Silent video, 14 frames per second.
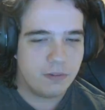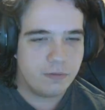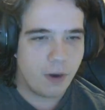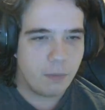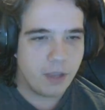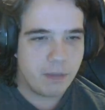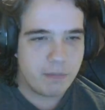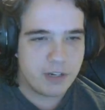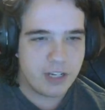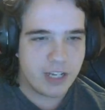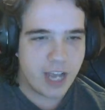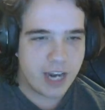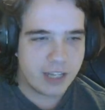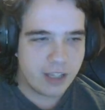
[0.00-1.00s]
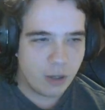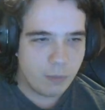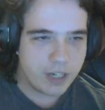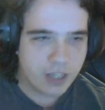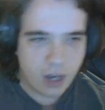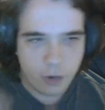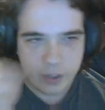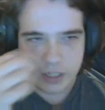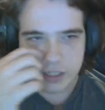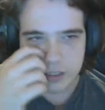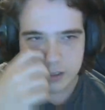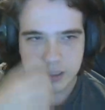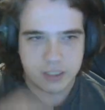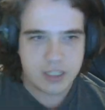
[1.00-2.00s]
farmland, but you got a little bit going.
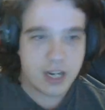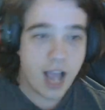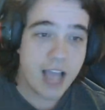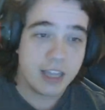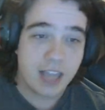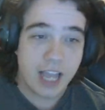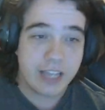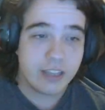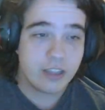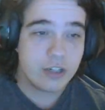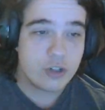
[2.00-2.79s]
I like the